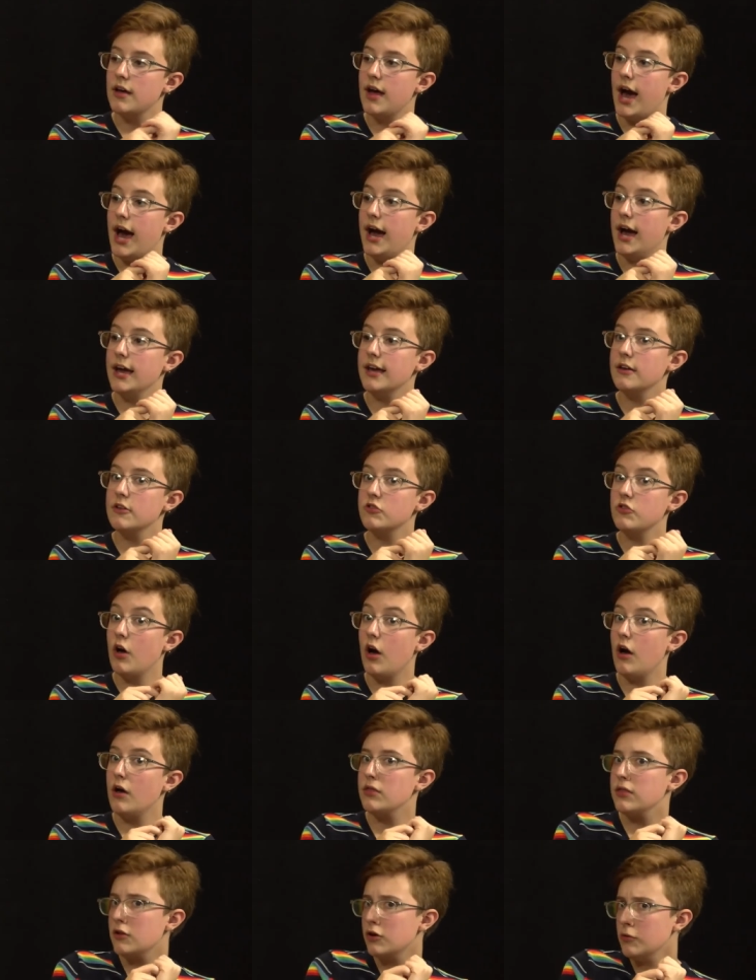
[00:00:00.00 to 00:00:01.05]
I
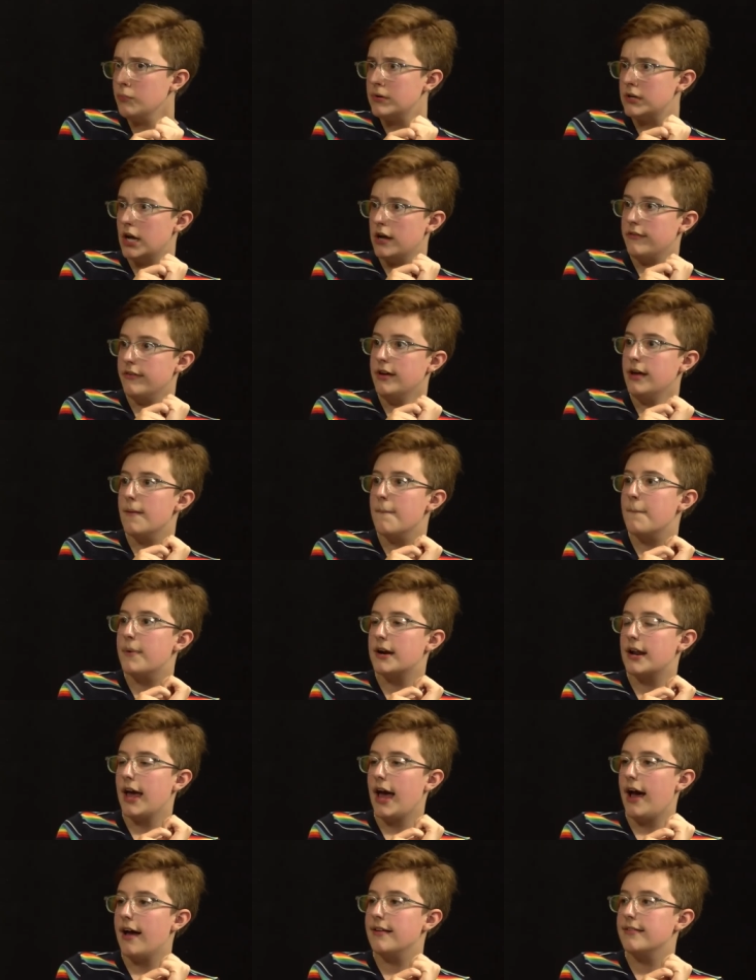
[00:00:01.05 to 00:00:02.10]
saw a little bit of it, but
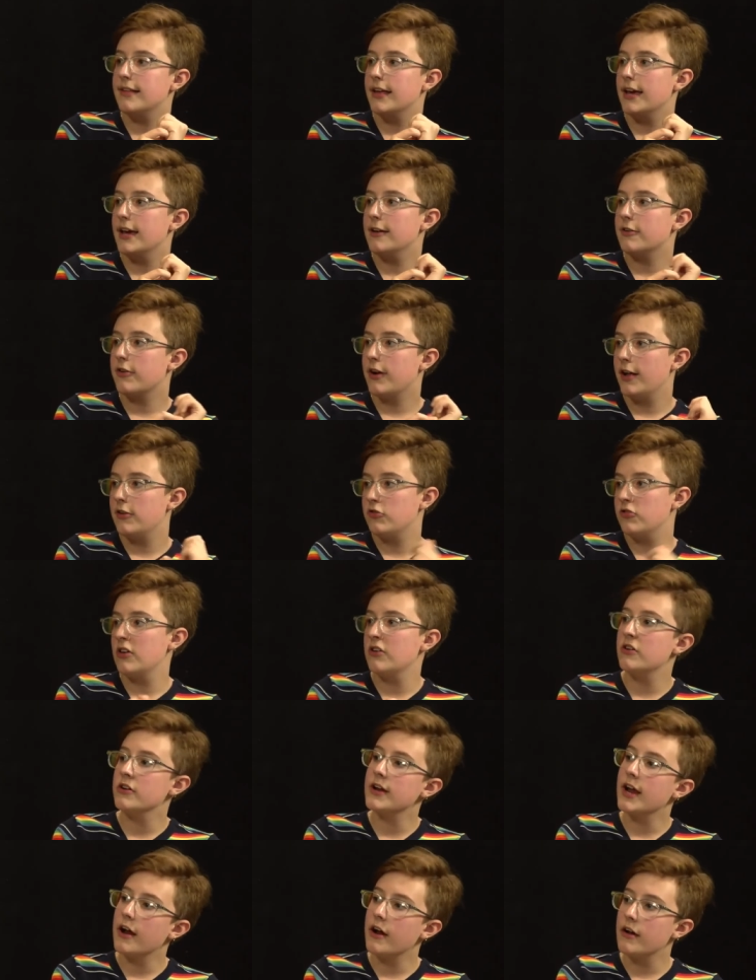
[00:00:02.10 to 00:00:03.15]
it has a
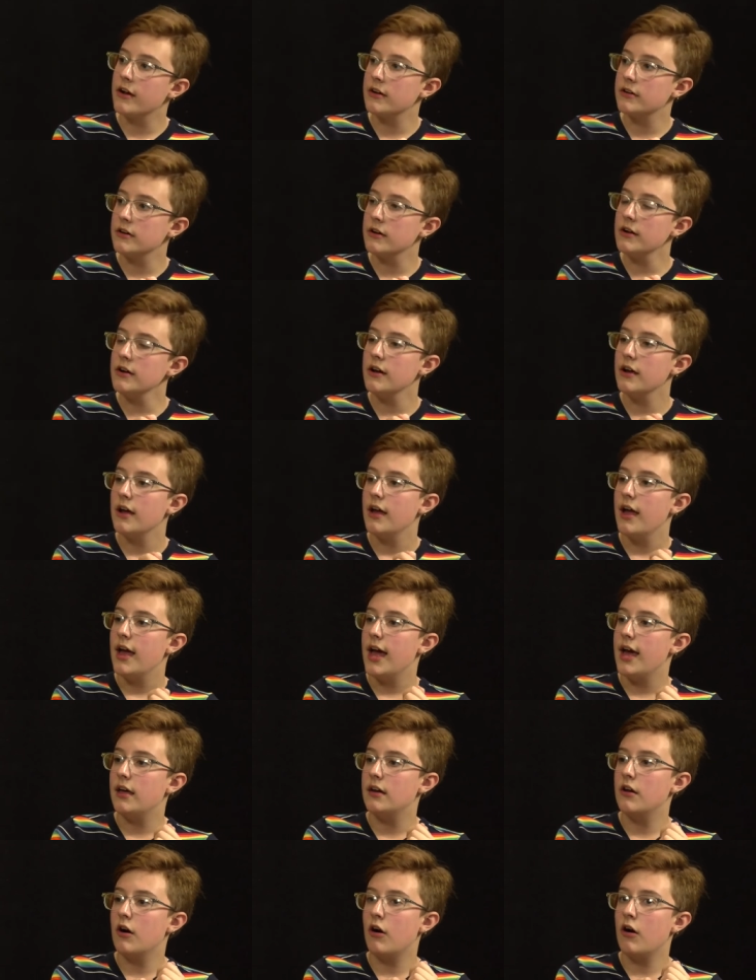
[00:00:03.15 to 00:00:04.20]
transgender character,
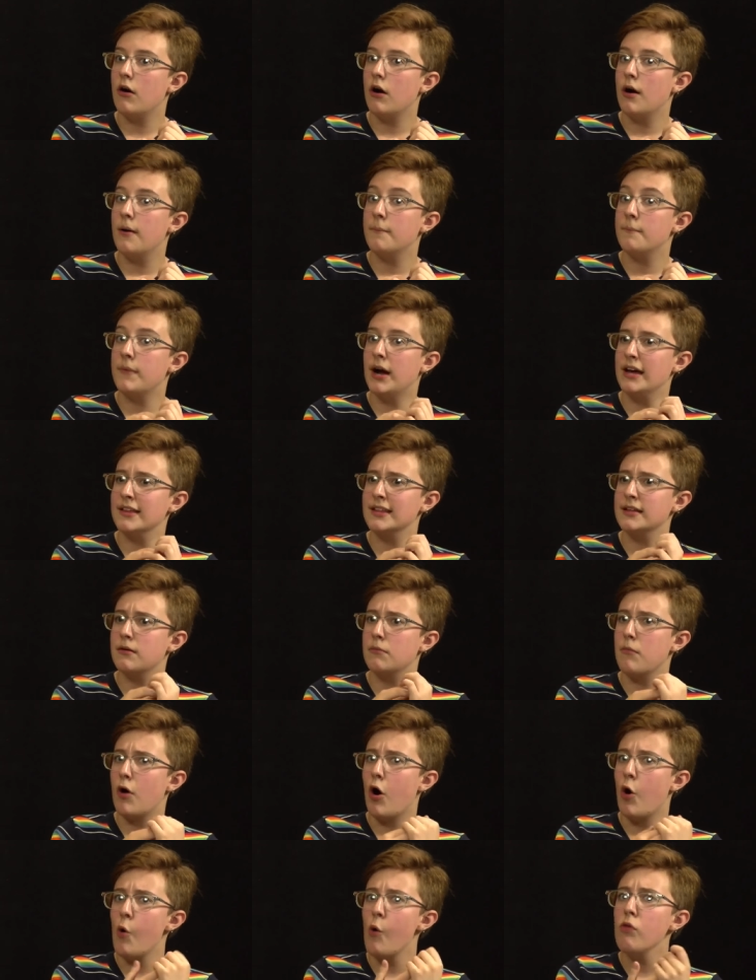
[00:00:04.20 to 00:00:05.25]
and um, I think
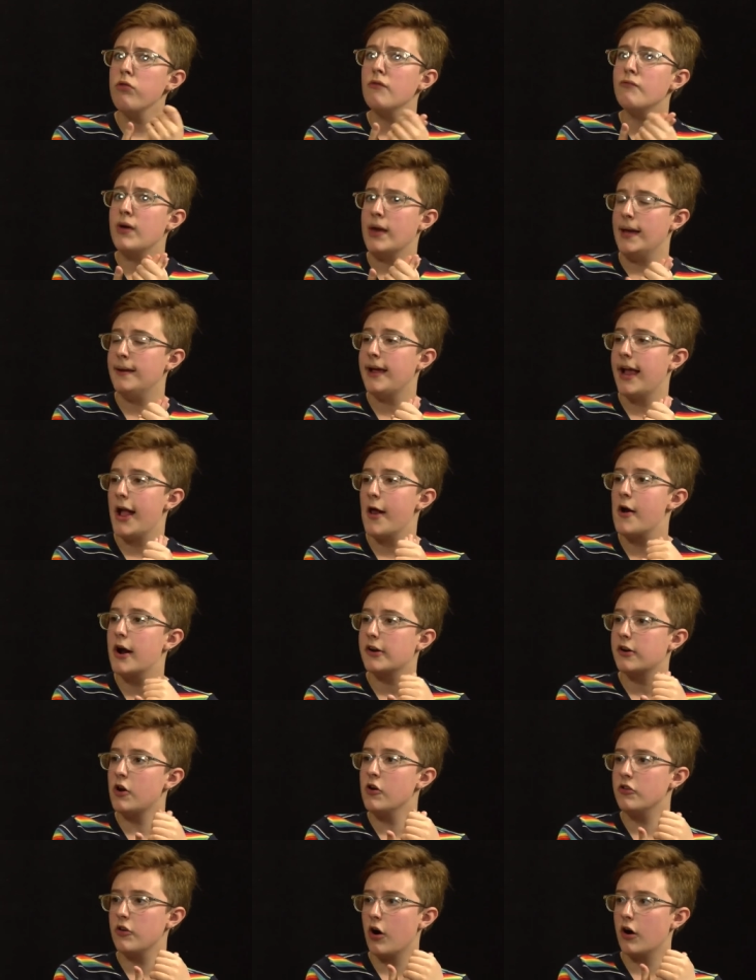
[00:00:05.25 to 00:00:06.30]
all the main
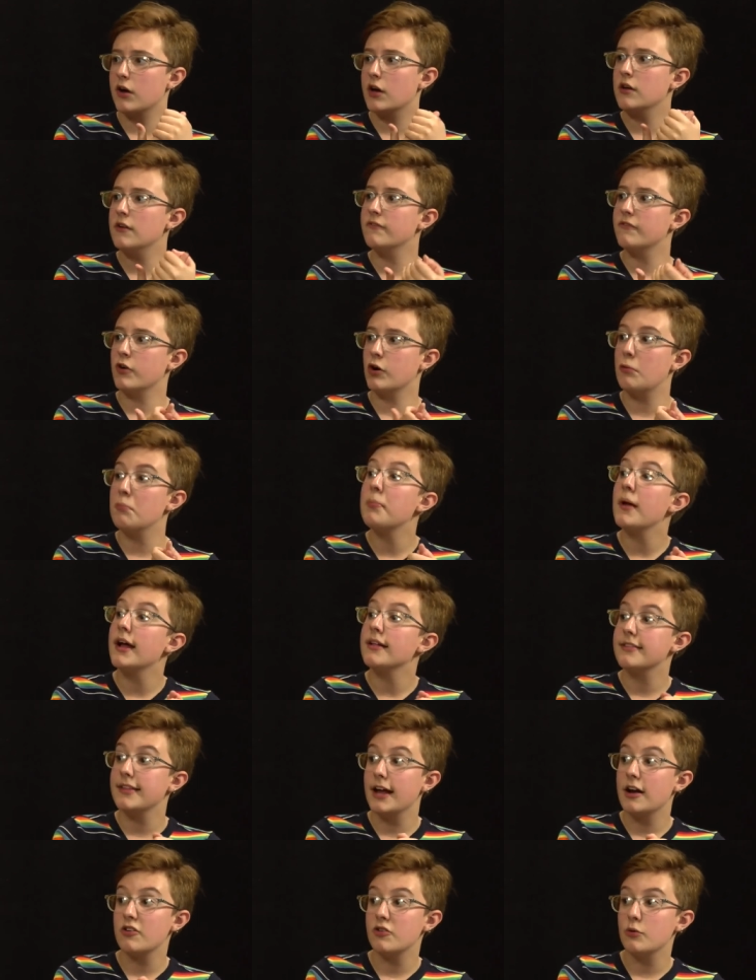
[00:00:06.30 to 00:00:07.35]
characters are confirmed
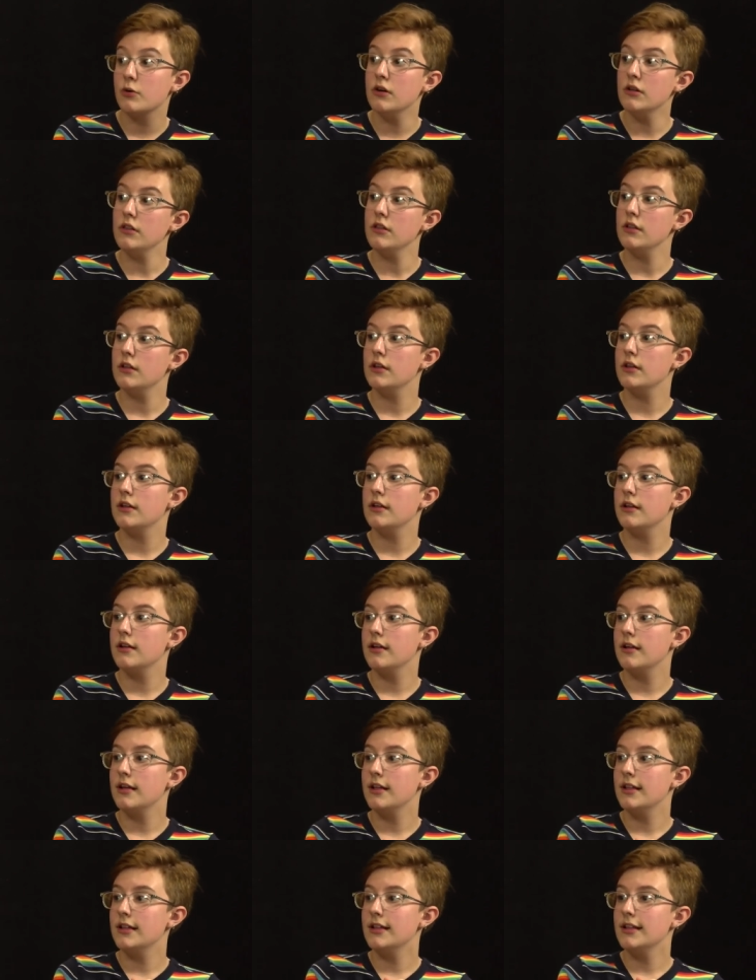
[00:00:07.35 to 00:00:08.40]
pansexual.
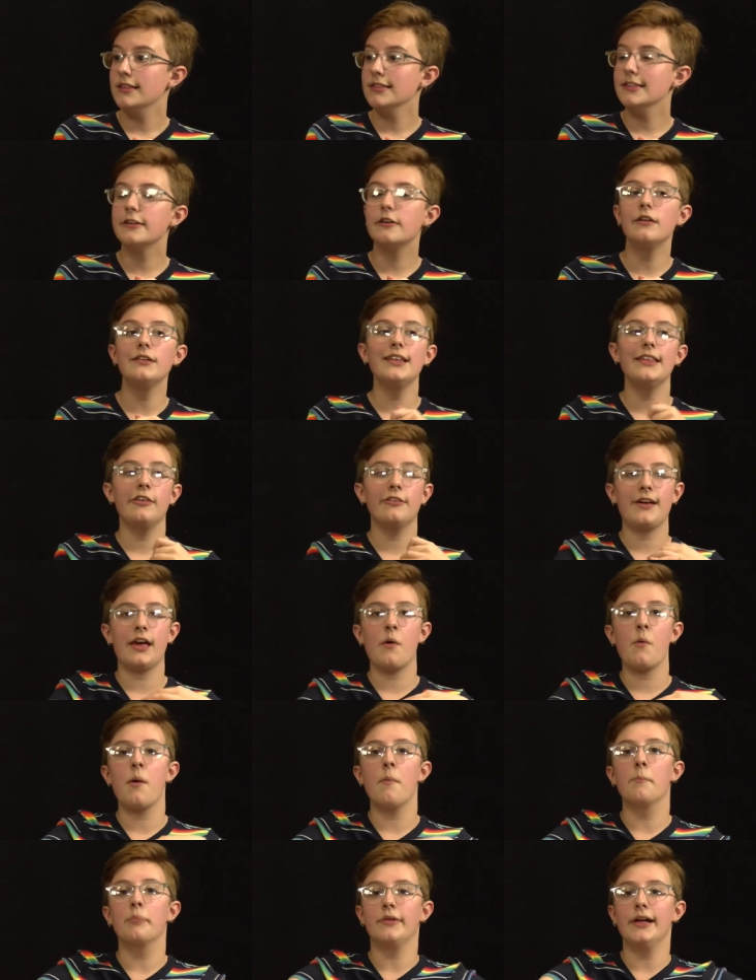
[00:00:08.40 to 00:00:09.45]
Fun. Literally, just kind of
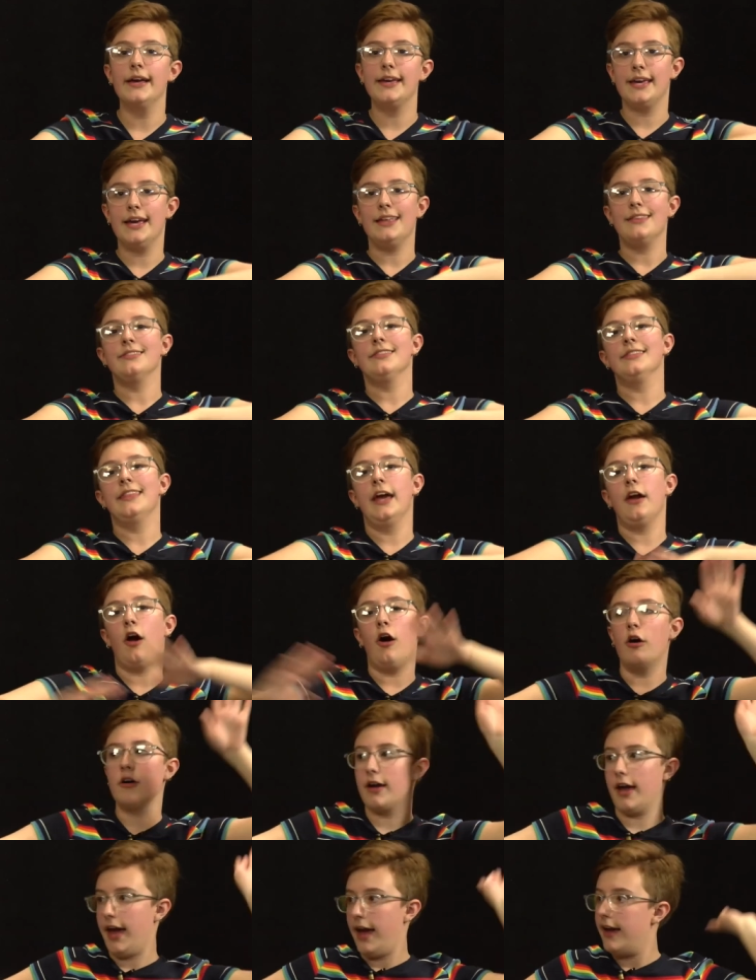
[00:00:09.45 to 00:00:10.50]
went blanket. They
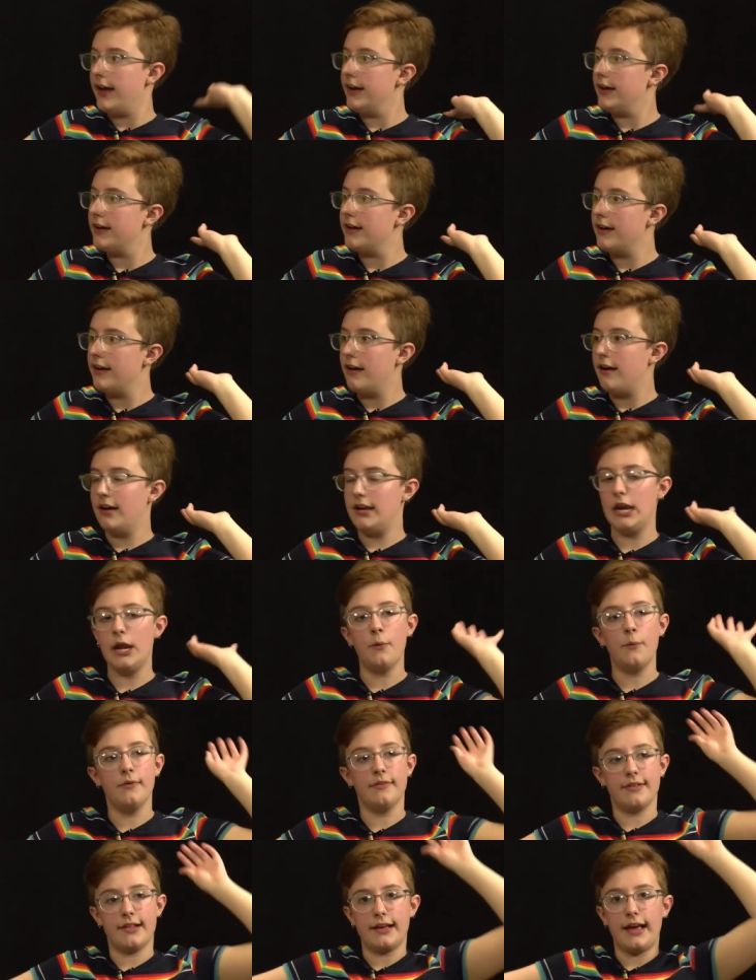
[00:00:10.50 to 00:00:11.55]
all gay, and it
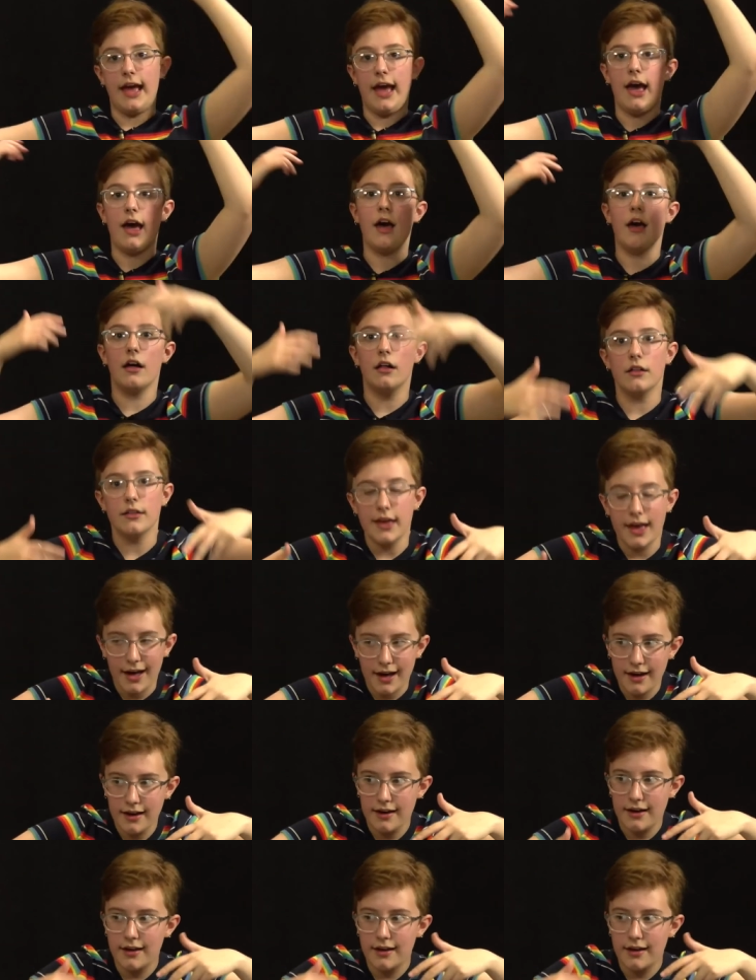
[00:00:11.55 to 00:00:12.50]
was like hell yeah.